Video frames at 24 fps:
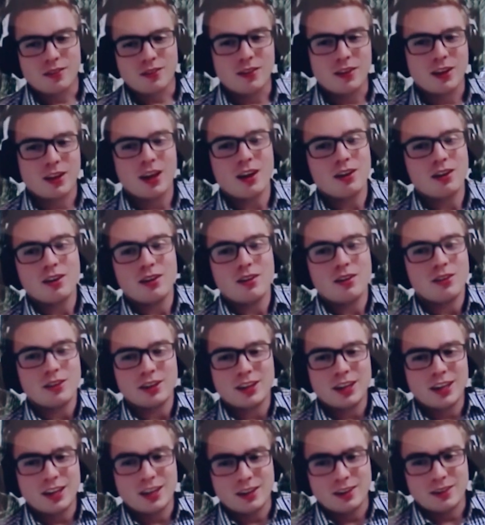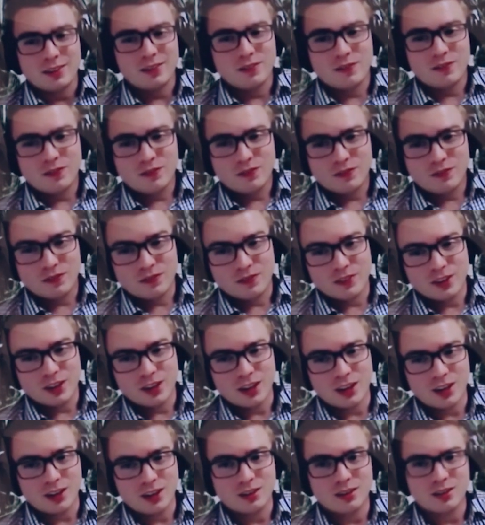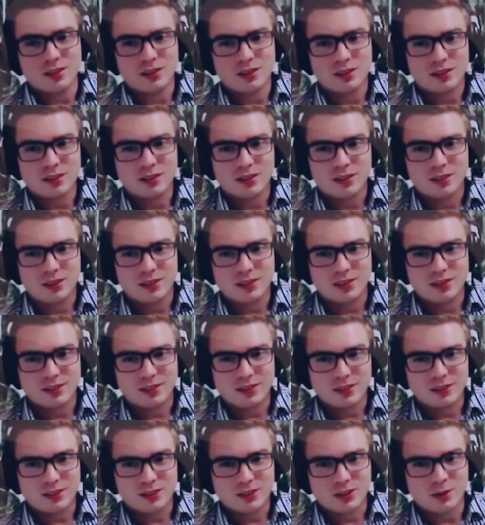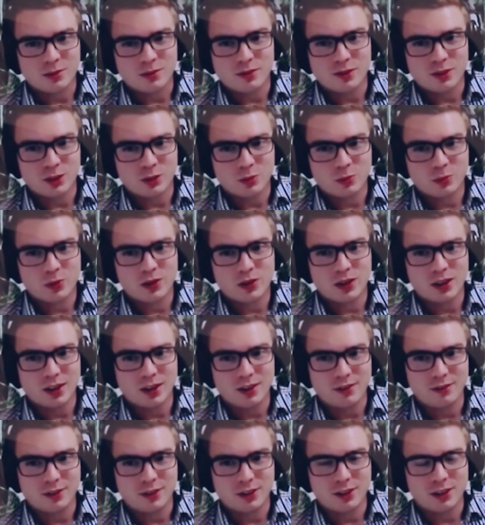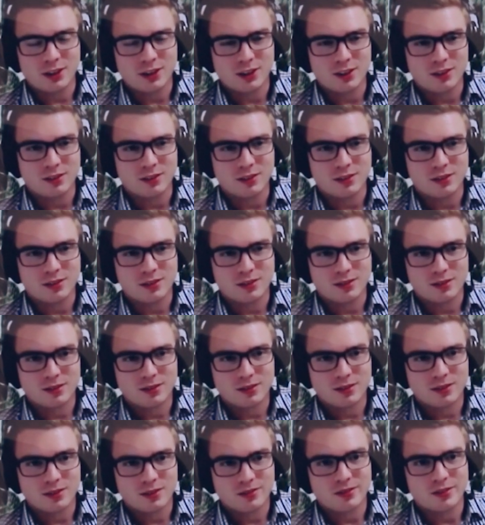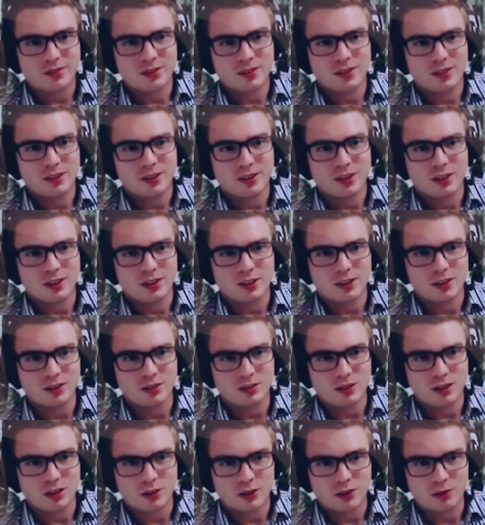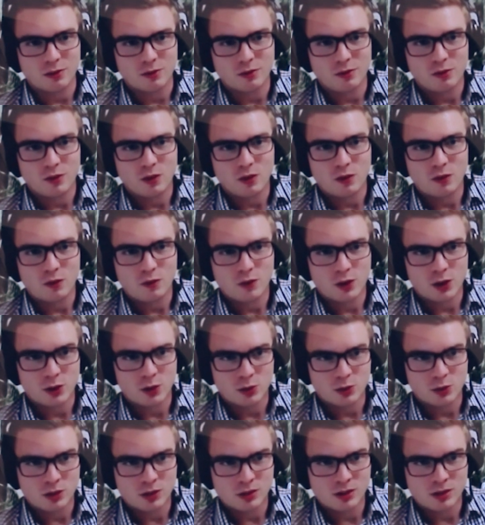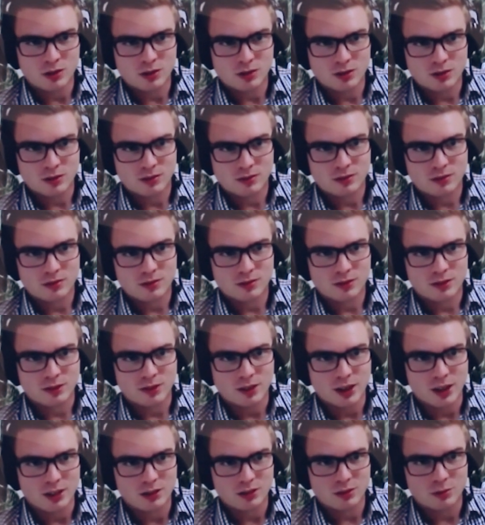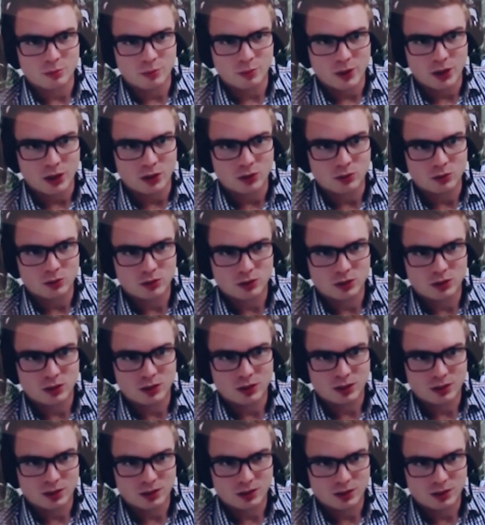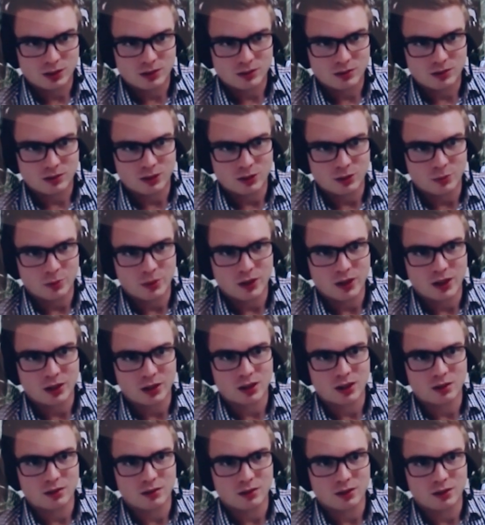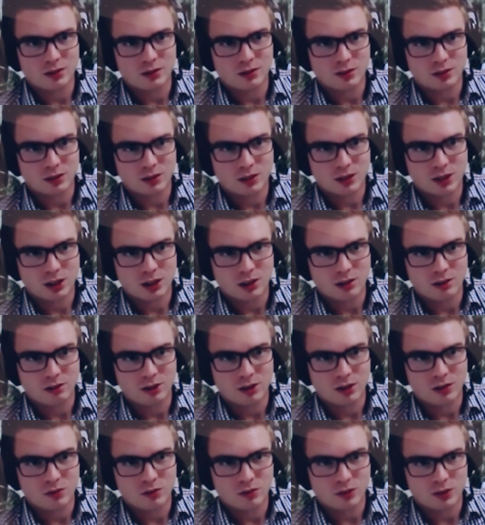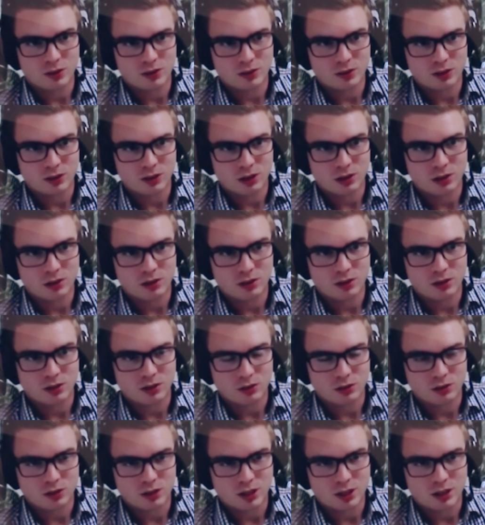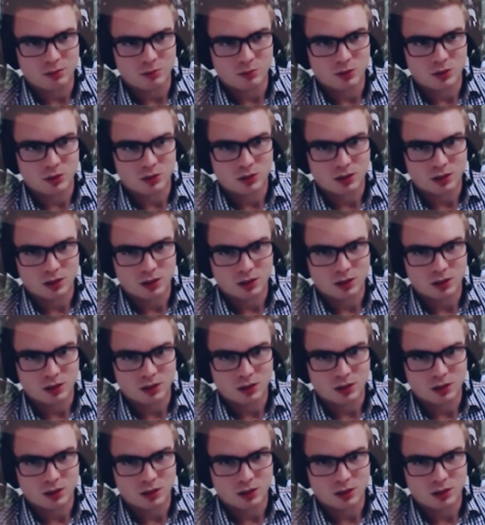they carry a lot of gear, and some of it's pretty heavy. You know, there's a lot of fuses, nuts and bolts, and a power cut you carry around for securing the cross arms